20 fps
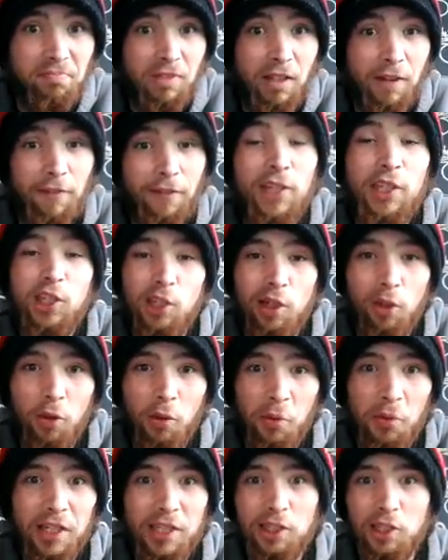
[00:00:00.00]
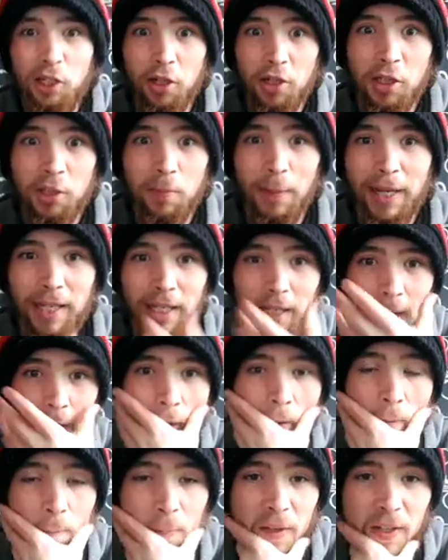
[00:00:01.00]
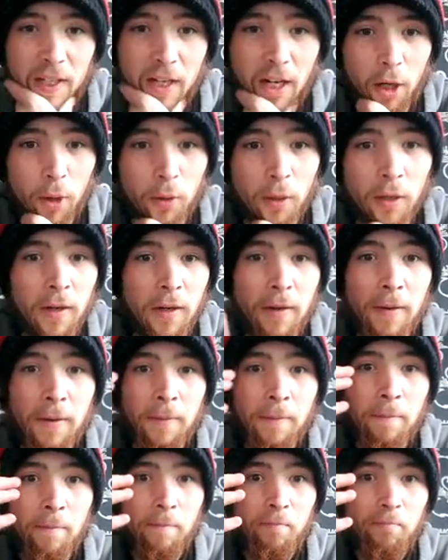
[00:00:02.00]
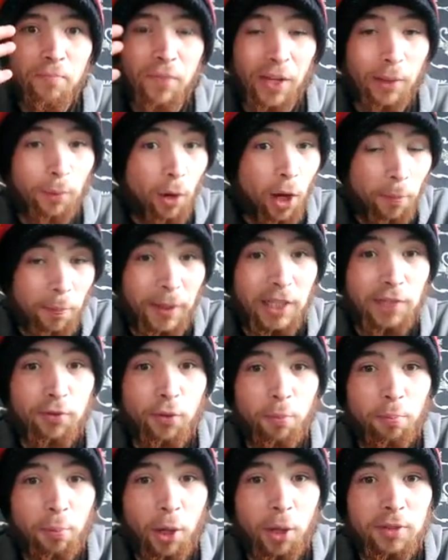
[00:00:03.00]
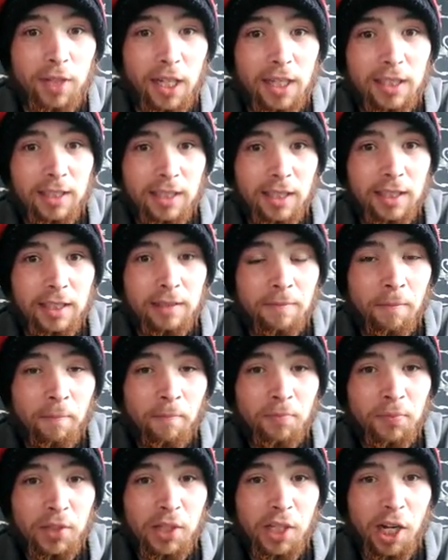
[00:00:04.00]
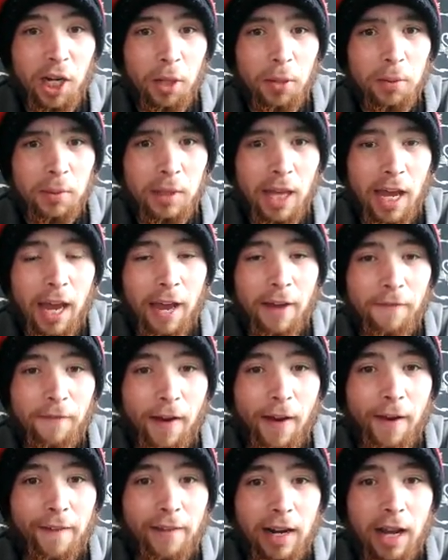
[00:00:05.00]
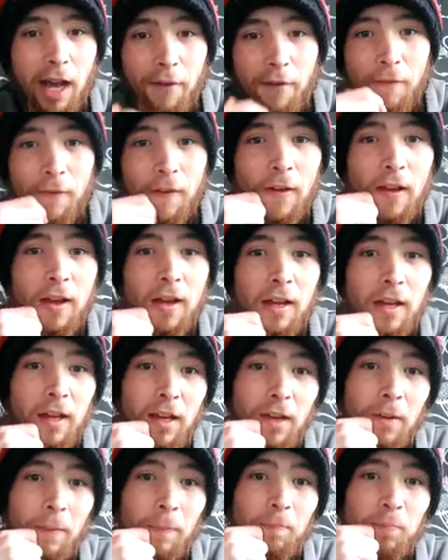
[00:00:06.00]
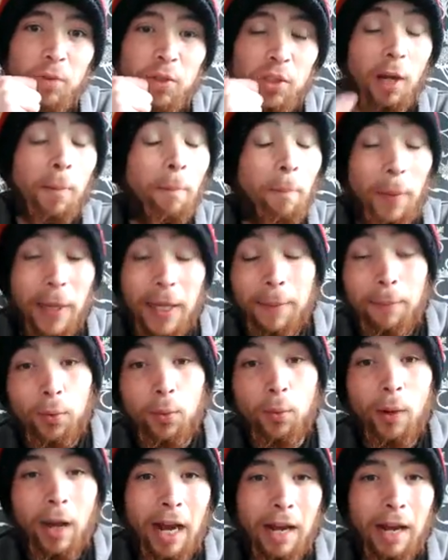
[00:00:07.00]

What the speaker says: official on this, so to speak, but they were peaceful protesting. Yeah, fair enough. Some people